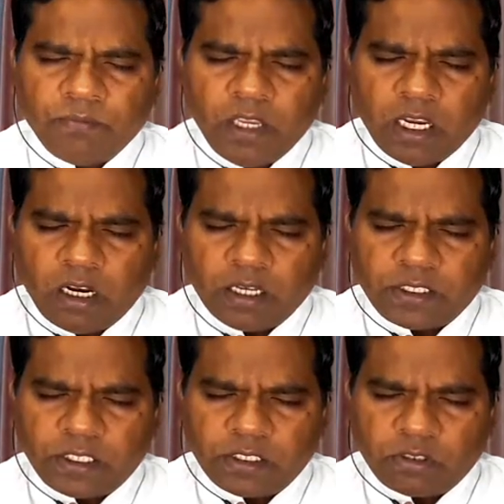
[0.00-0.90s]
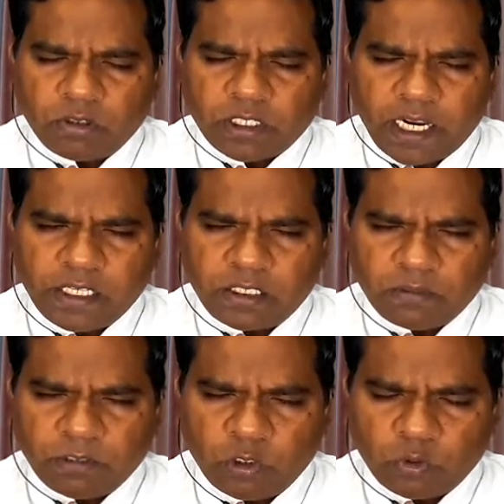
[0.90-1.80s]
We ask this through Christ
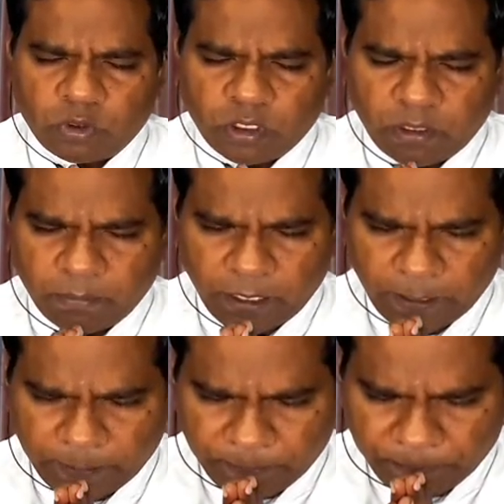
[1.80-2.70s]
our Lord. Amen.